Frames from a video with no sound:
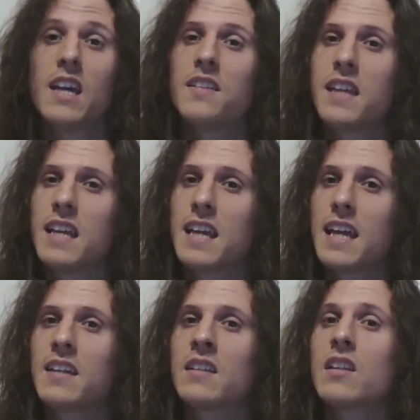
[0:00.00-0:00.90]
they
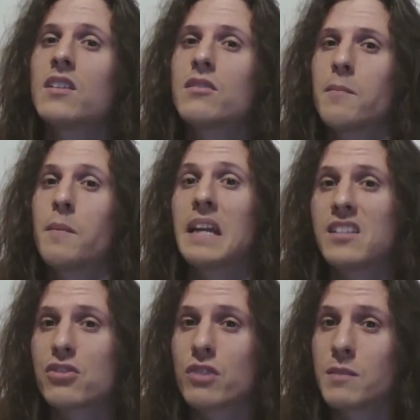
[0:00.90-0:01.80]
gained a lot of
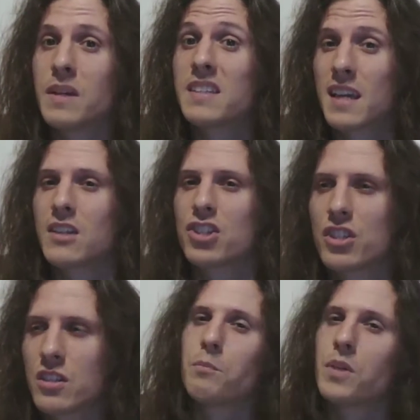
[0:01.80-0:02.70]
mainstream
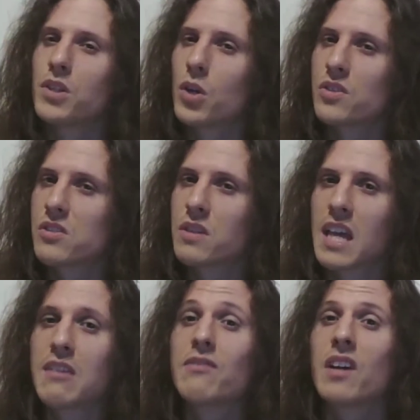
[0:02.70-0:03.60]
attention, but also
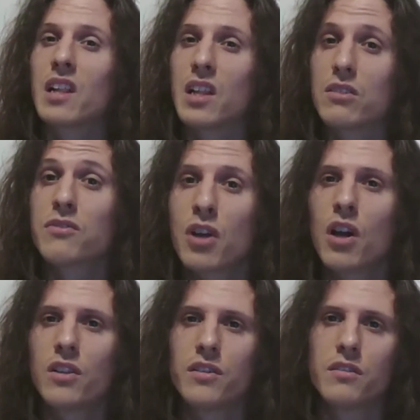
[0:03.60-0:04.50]
gave a lot of
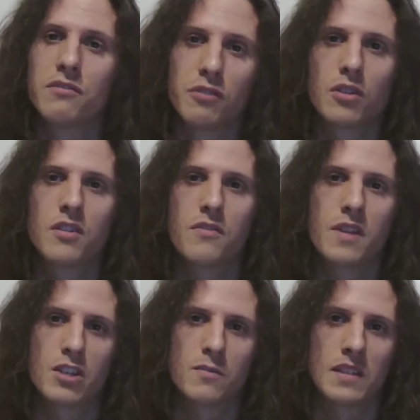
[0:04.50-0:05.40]
color for the
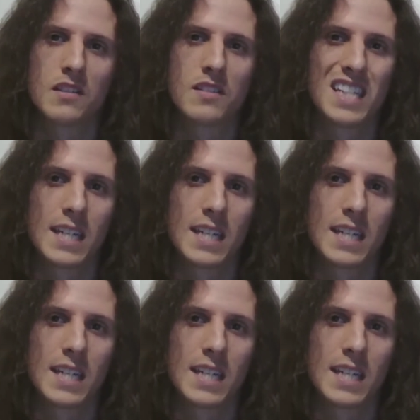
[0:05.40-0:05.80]
thrash metal scene.